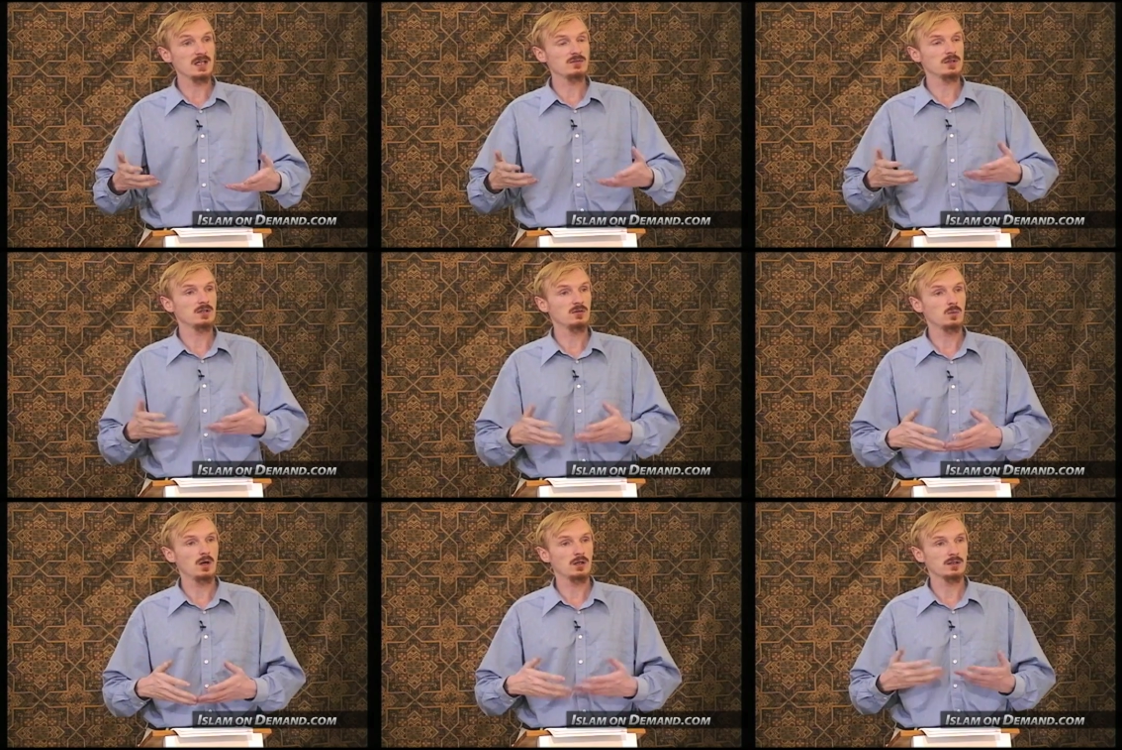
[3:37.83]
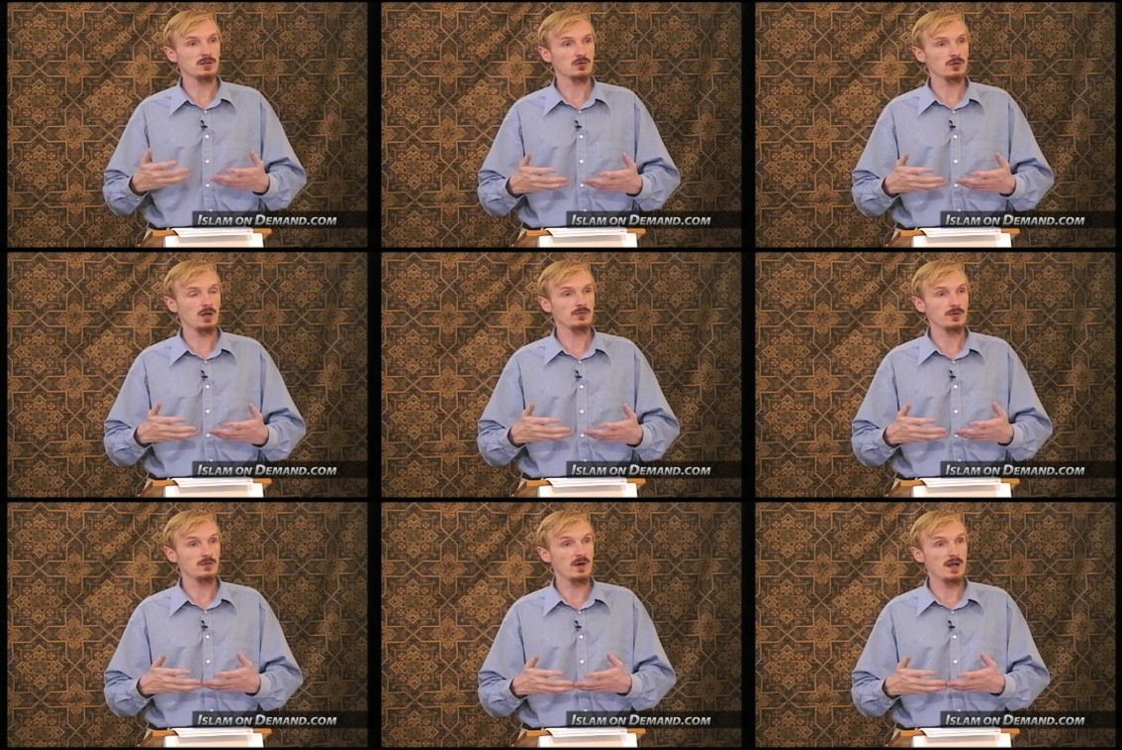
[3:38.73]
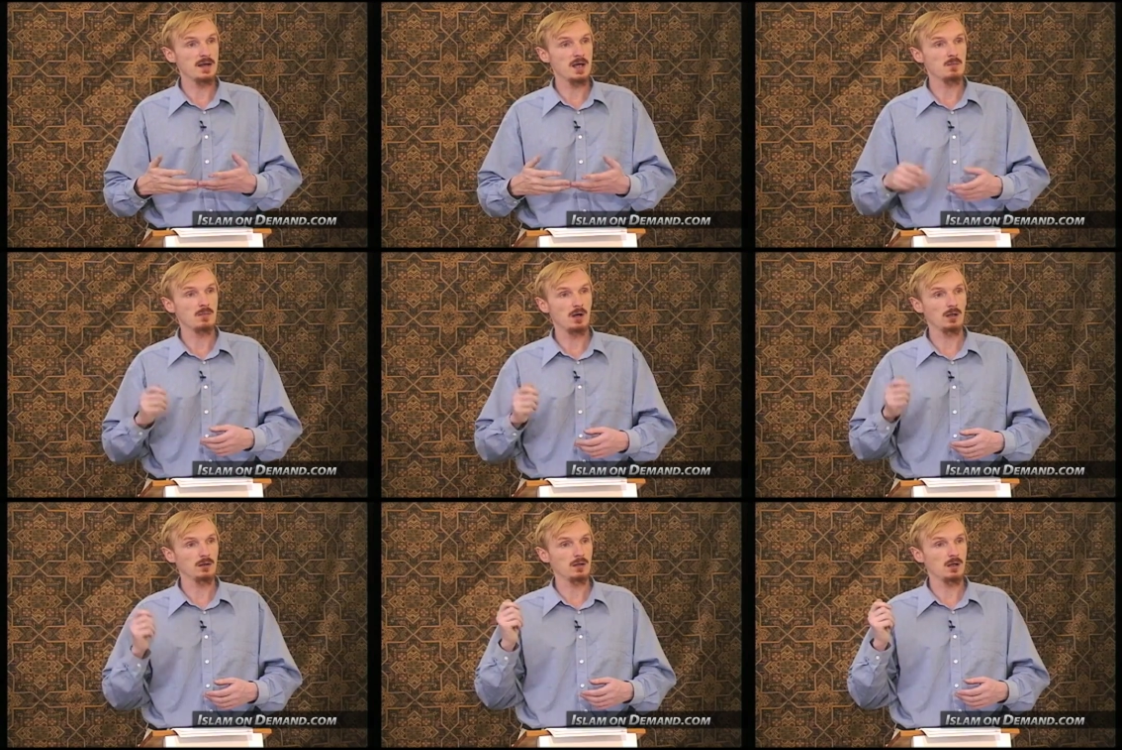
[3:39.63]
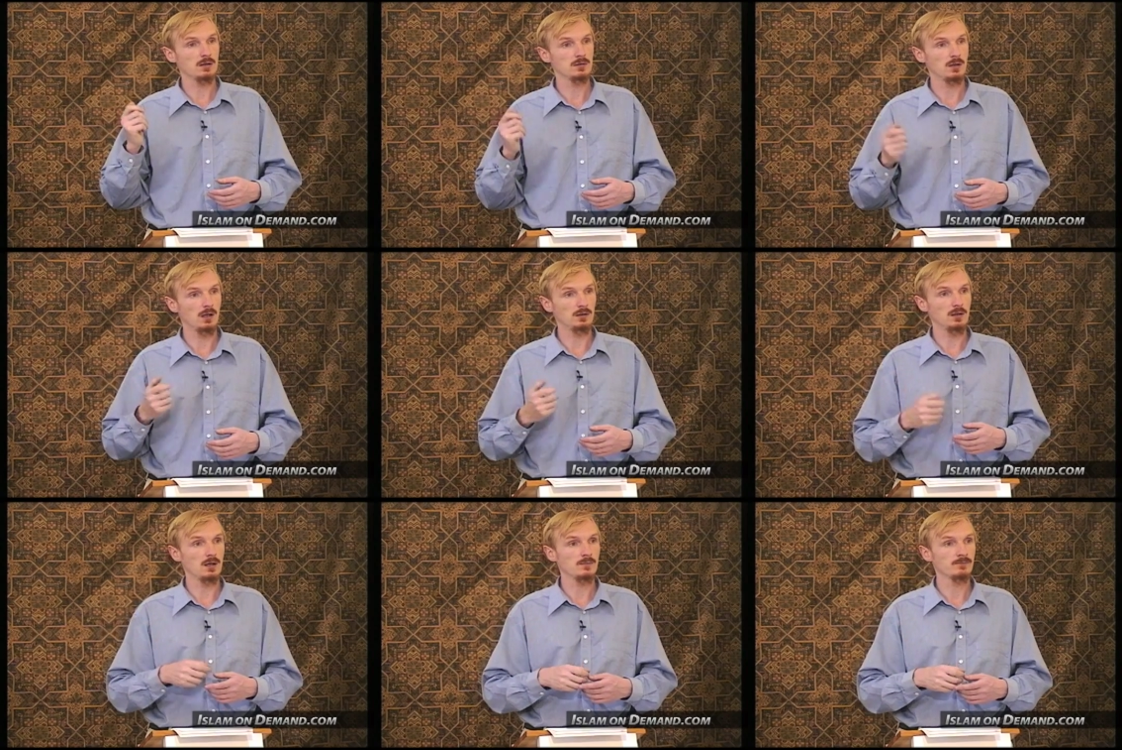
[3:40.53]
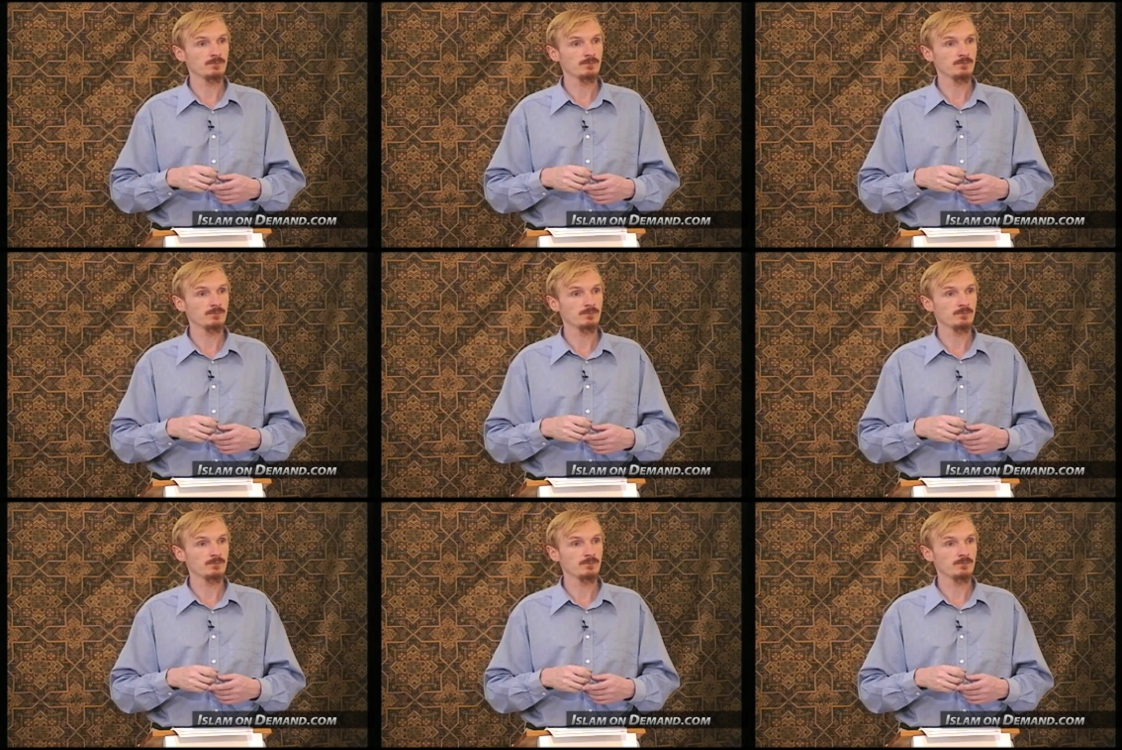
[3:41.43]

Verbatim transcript: even in his work and his craft, the divine name, Allah, Allah,